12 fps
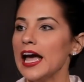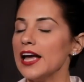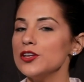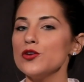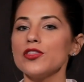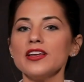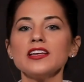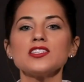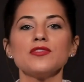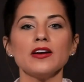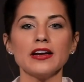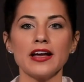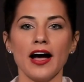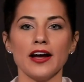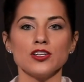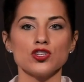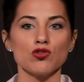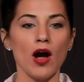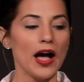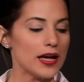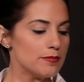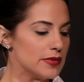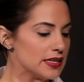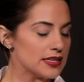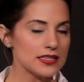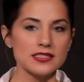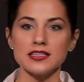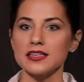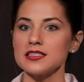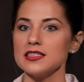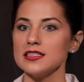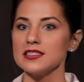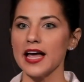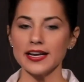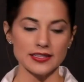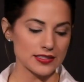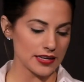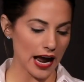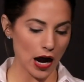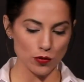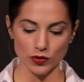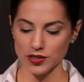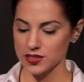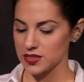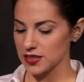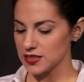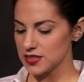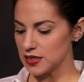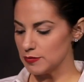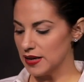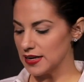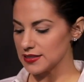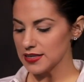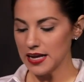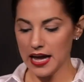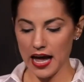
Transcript: And you think it's very cut and dry. A minute is 60 seconds, an hour is 60 minutes.